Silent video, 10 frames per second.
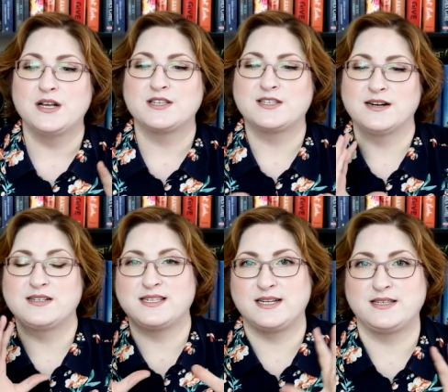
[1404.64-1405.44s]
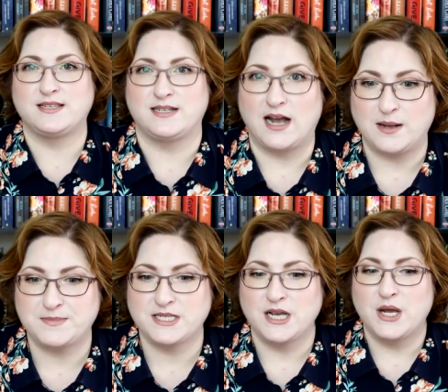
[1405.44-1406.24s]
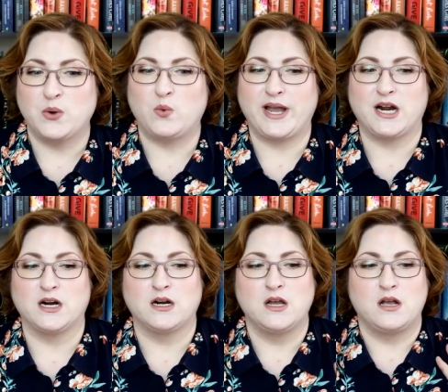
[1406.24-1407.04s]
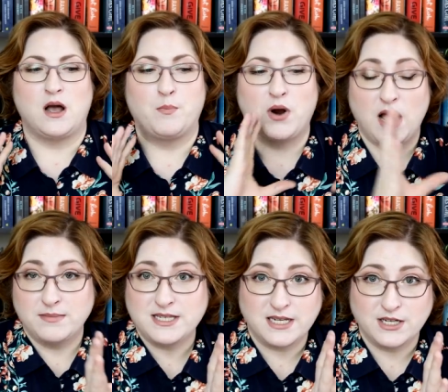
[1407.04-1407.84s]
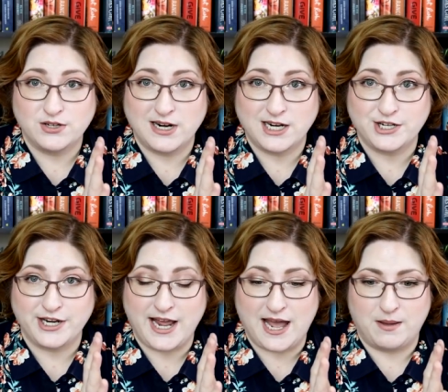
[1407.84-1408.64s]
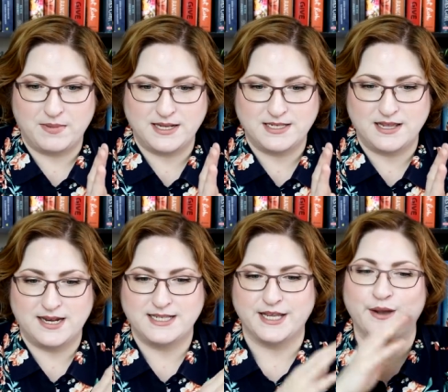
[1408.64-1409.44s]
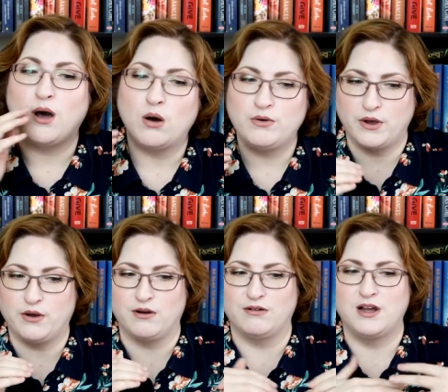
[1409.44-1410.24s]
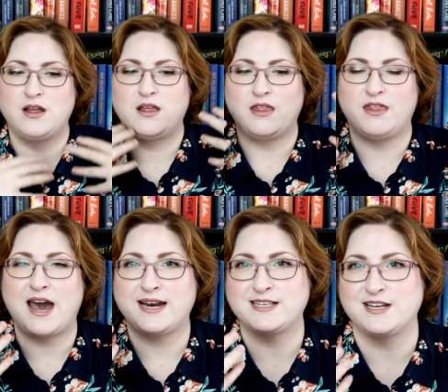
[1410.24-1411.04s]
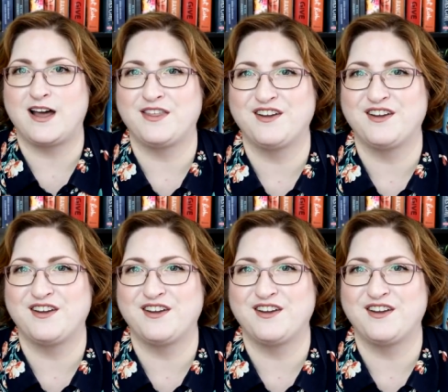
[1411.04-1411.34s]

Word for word: starts and stops where a promising direction happens and then it's like, oh no, that is not